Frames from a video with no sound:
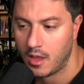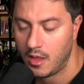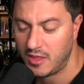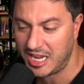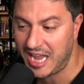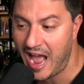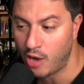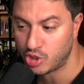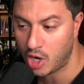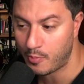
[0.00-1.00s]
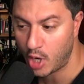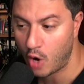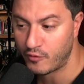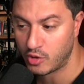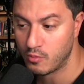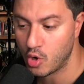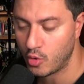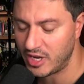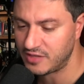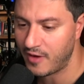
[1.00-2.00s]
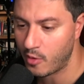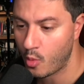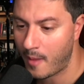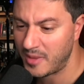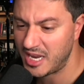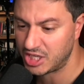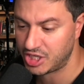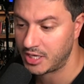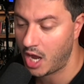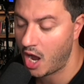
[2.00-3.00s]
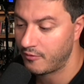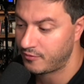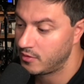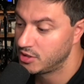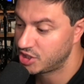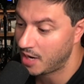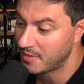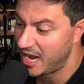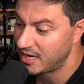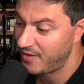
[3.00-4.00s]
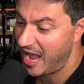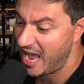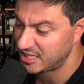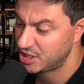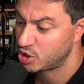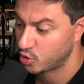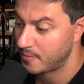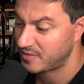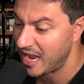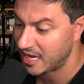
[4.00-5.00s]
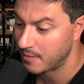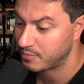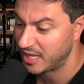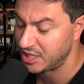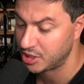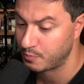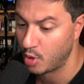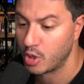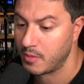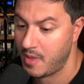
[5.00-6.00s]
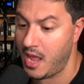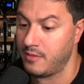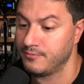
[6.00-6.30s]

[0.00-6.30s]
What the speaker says: the cow jumping over the moon is very reminiscent of some kind of acid trip taking place at Burning Man.